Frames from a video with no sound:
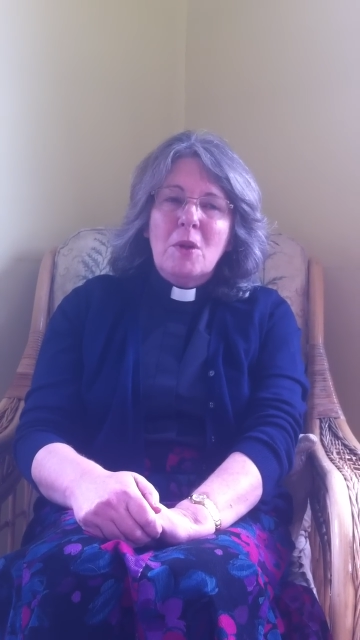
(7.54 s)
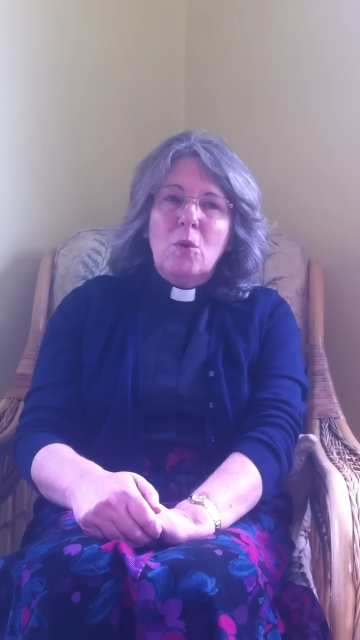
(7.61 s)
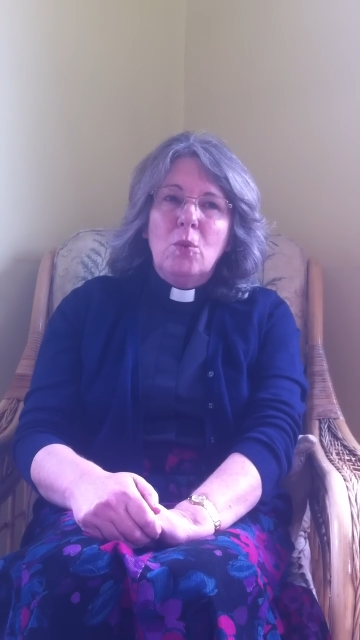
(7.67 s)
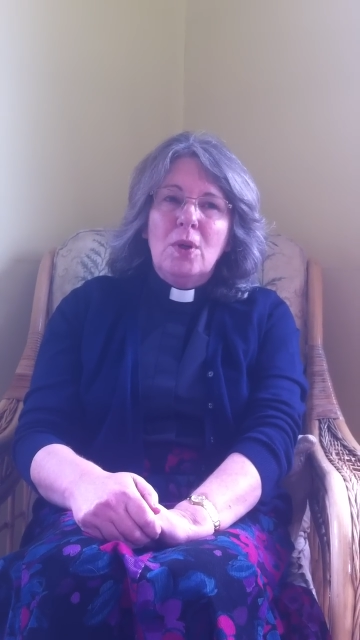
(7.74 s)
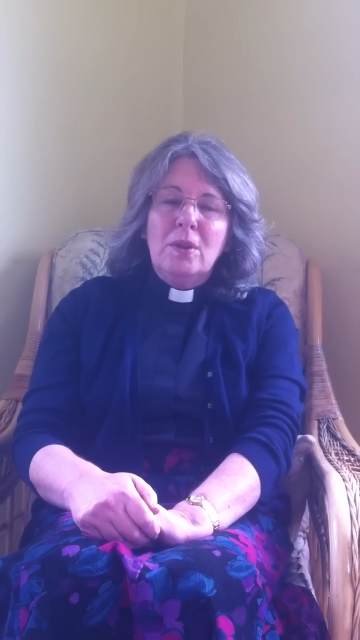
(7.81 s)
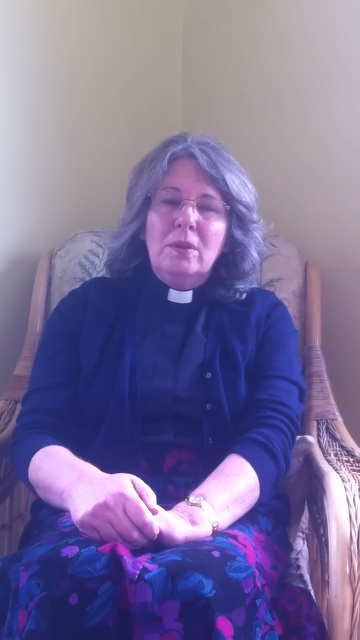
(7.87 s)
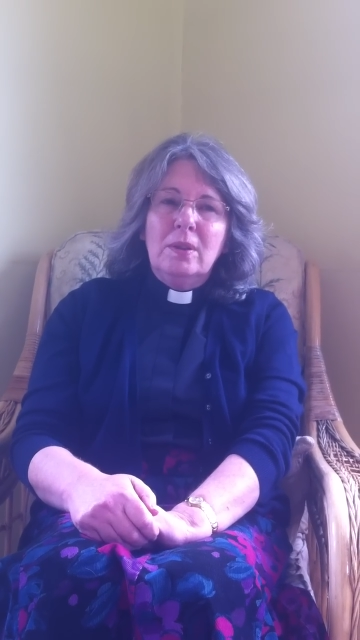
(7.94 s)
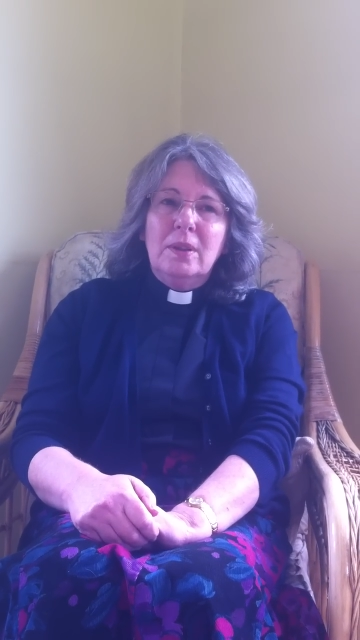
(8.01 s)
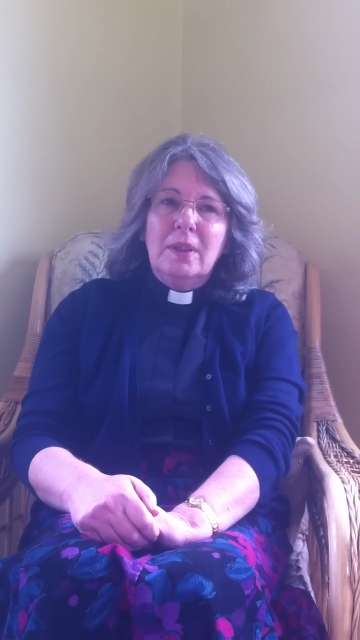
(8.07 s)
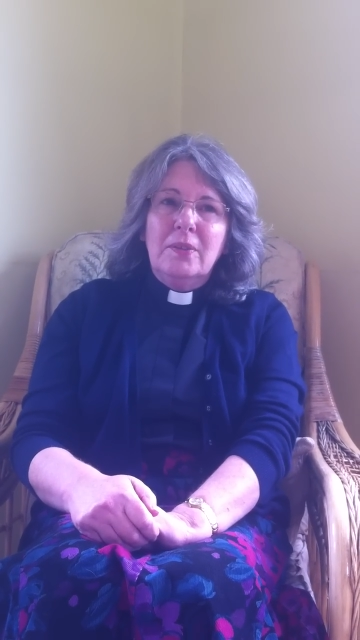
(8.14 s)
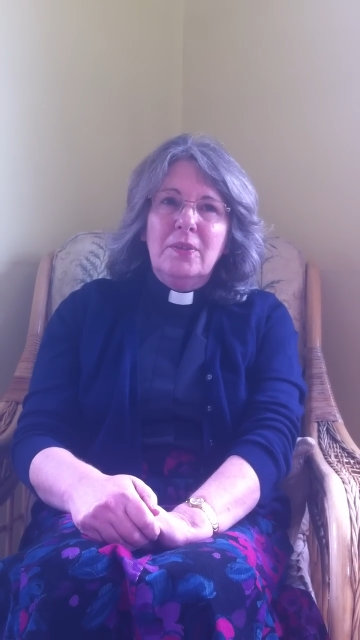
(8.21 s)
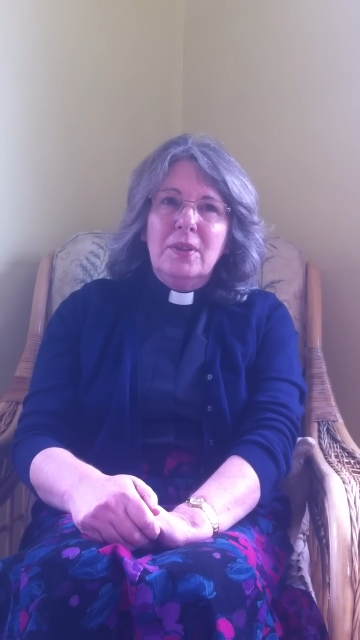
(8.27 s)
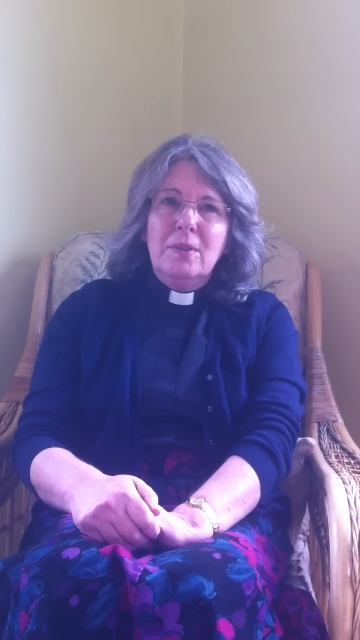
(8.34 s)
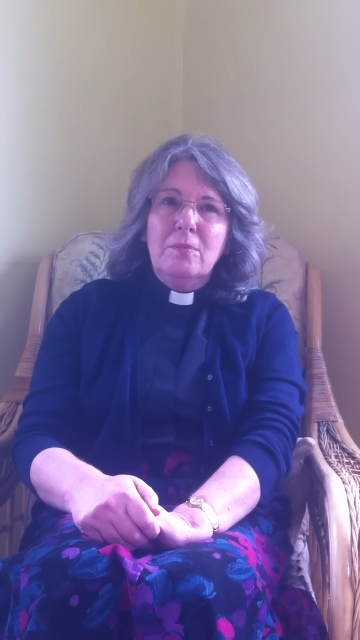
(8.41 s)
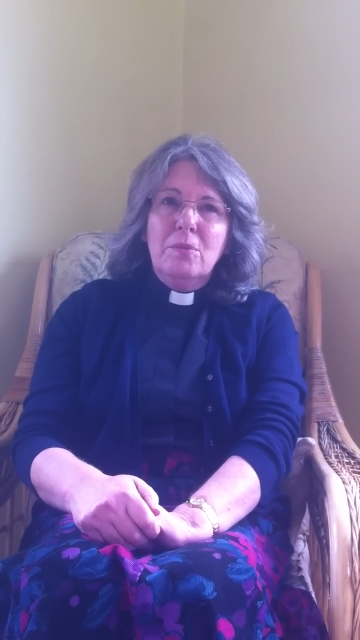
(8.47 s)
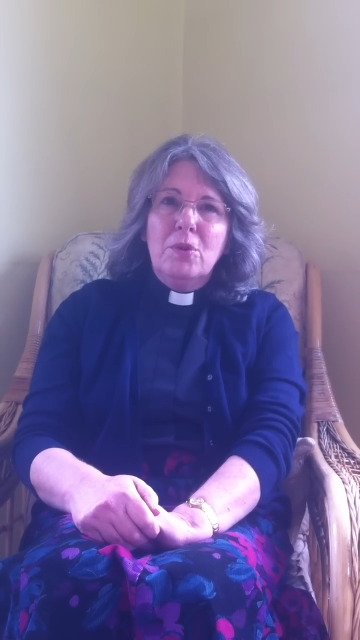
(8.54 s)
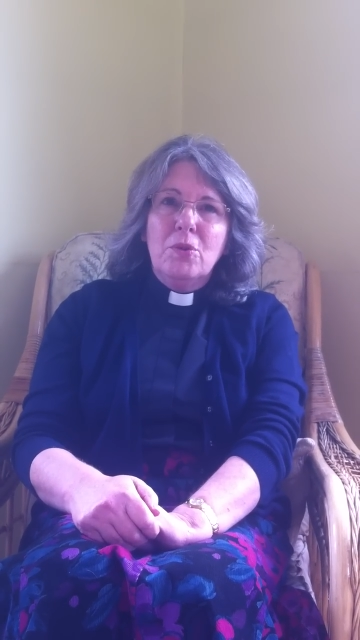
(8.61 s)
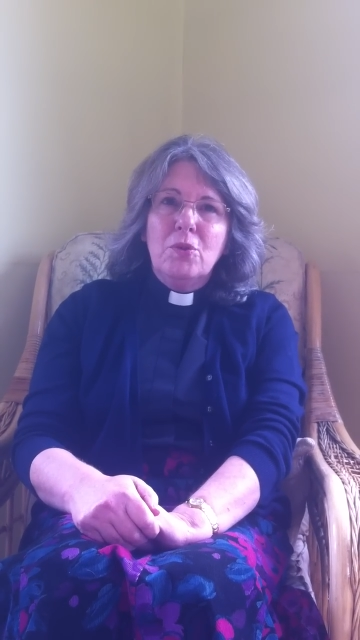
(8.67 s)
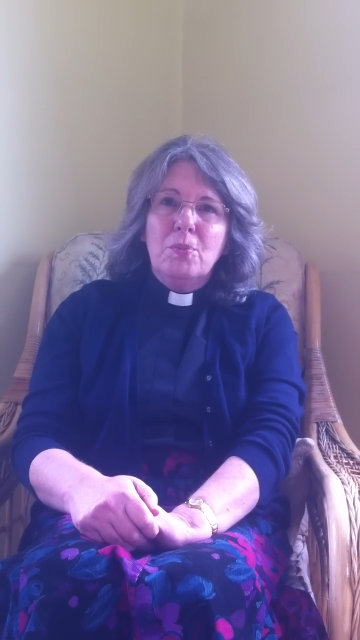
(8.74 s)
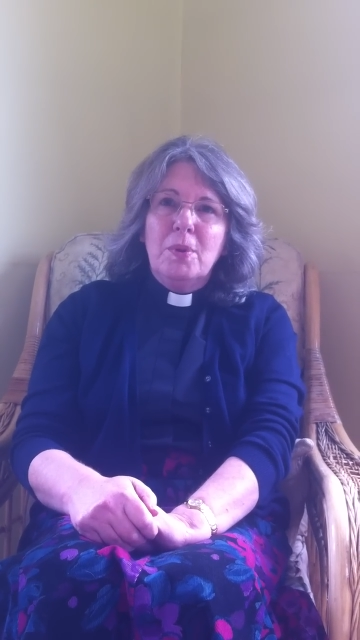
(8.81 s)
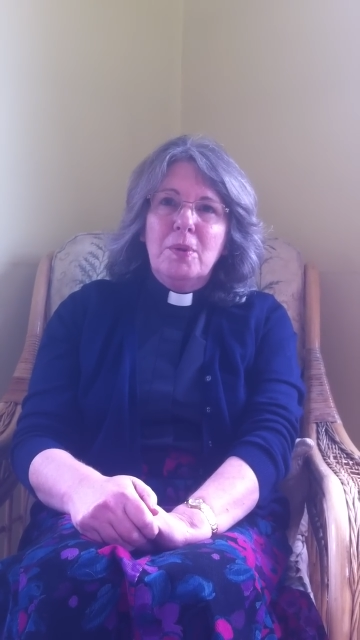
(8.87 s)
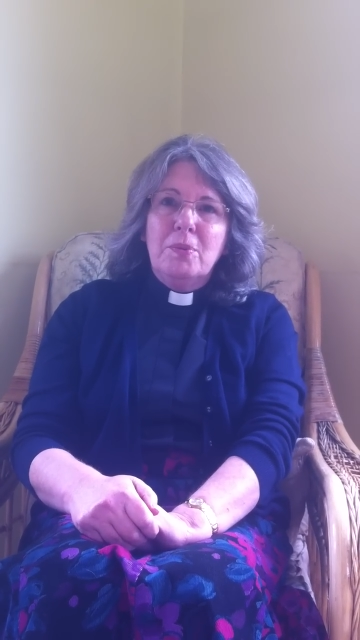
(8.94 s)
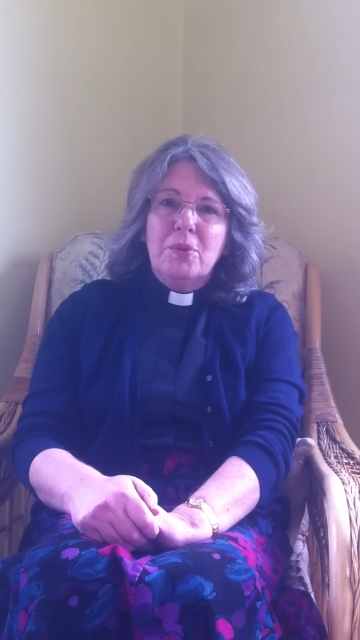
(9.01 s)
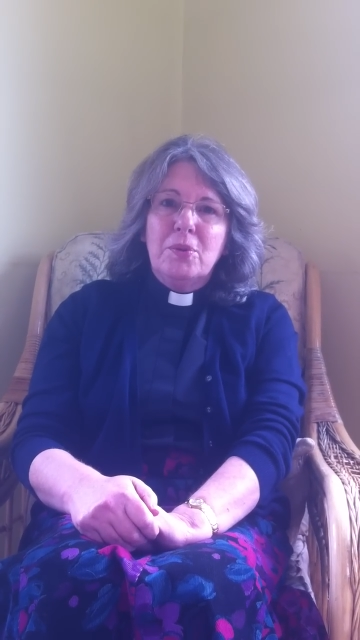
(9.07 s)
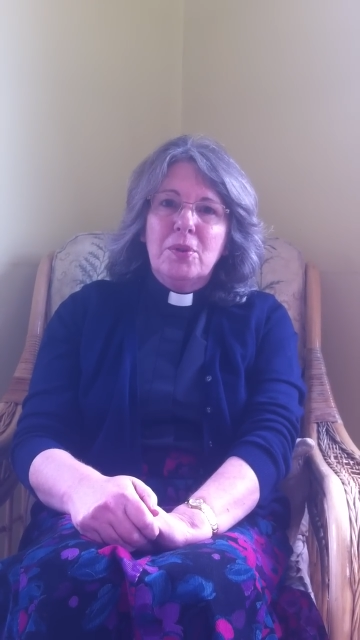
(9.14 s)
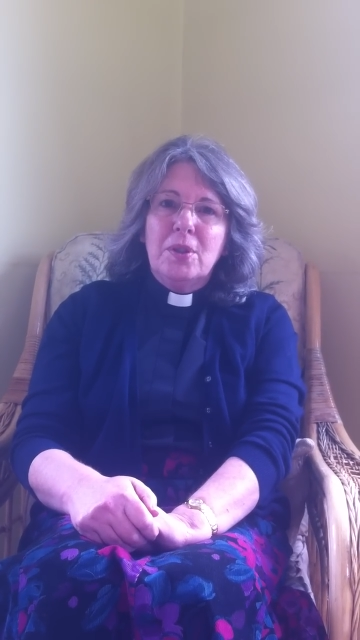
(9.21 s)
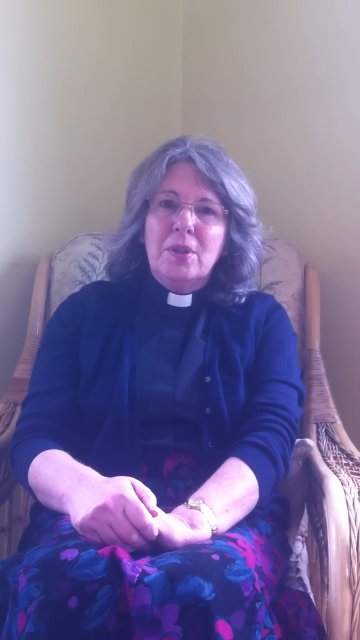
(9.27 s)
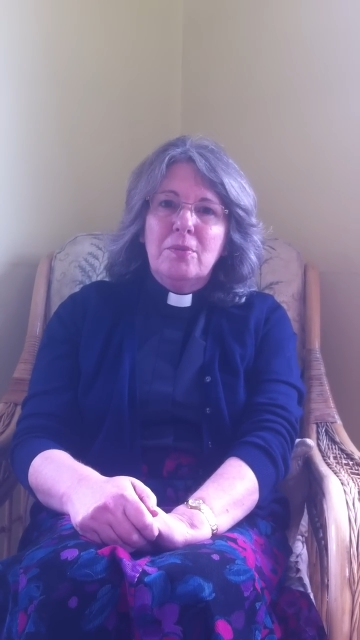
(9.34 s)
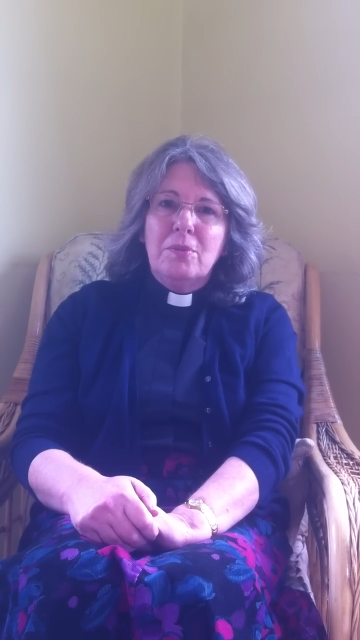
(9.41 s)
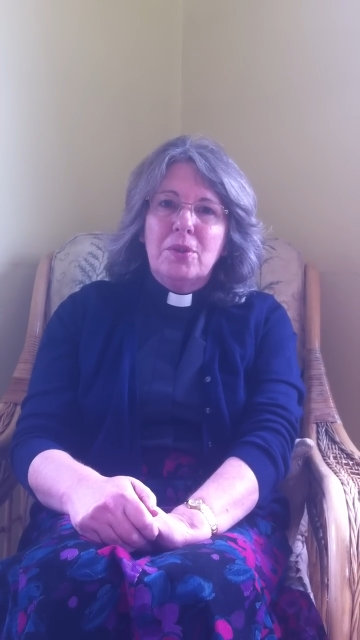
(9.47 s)
Well, I think most people
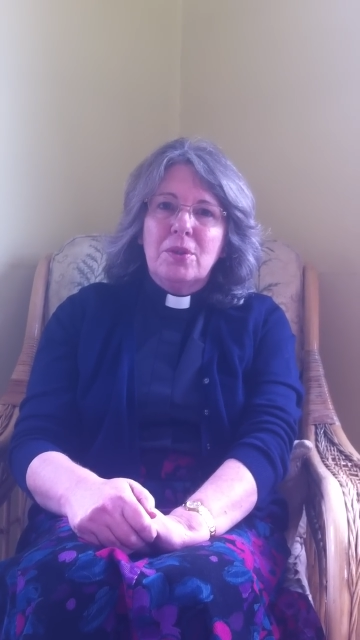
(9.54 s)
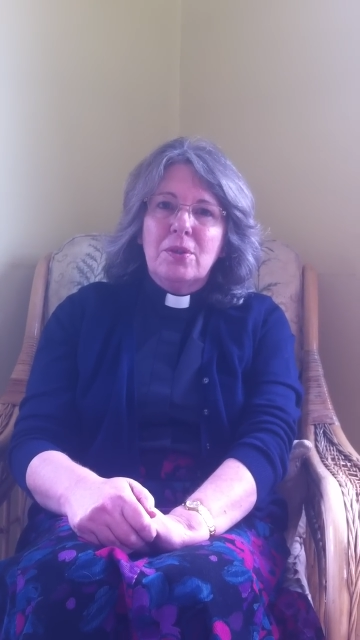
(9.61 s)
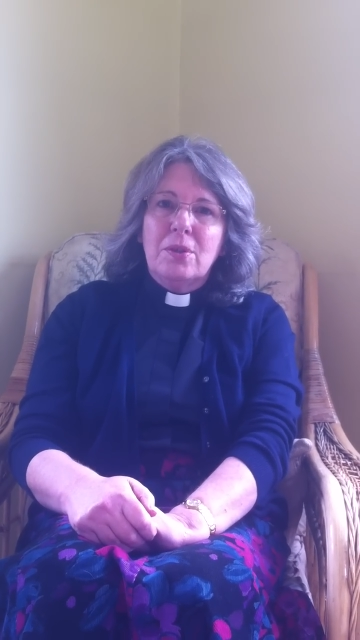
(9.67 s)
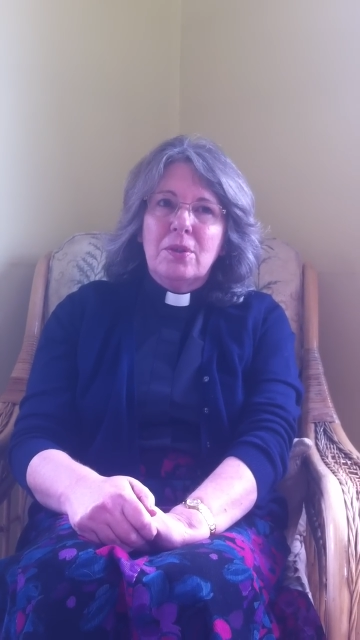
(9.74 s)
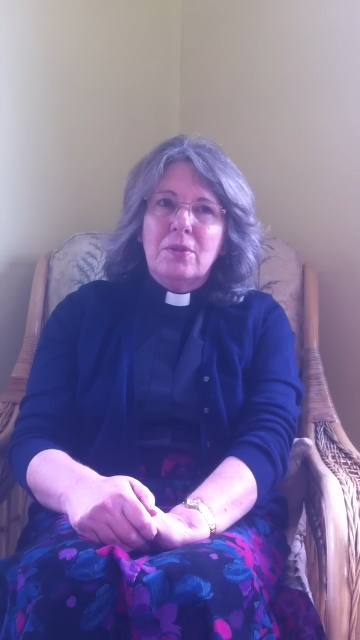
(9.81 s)
seem to